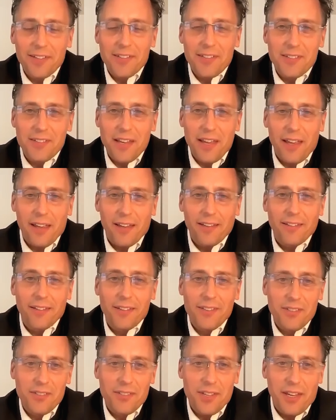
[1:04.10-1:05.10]
think this is a
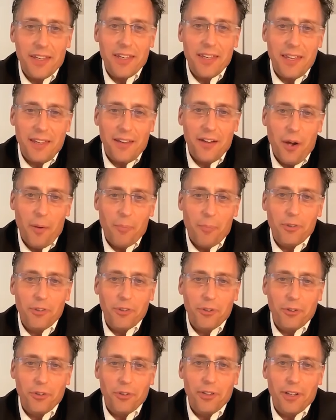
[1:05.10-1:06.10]
this is a key
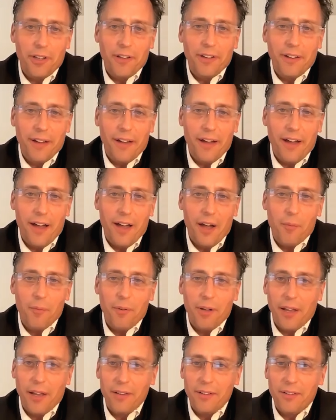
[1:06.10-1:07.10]
opportunity, um,
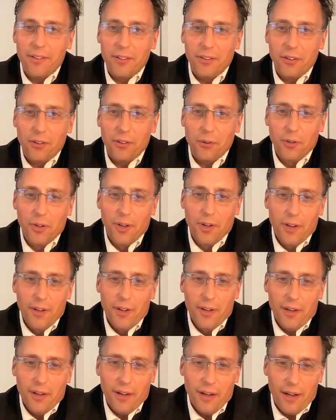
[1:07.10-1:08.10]
and to
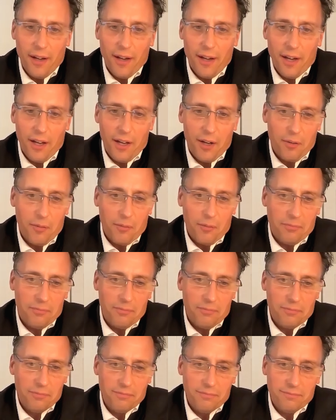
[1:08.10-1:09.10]

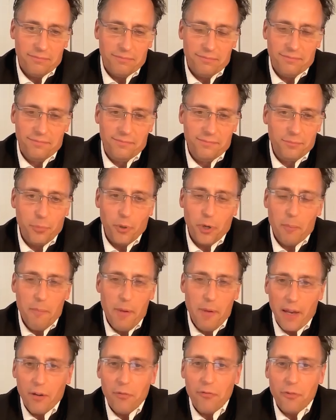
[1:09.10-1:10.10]
um, put a
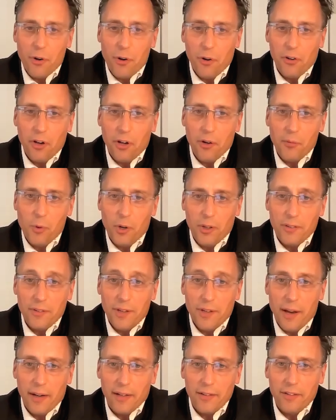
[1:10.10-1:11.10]
megaphone on what
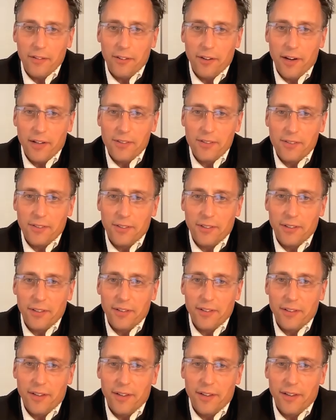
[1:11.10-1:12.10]
Tyler
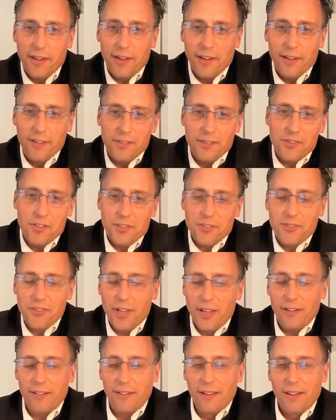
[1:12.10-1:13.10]
actually uh, just
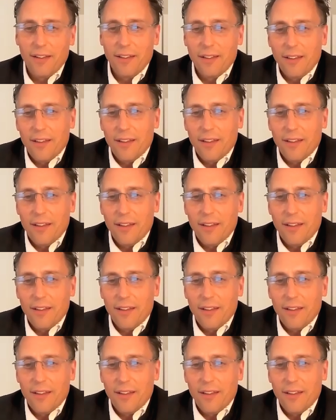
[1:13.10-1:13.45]
said.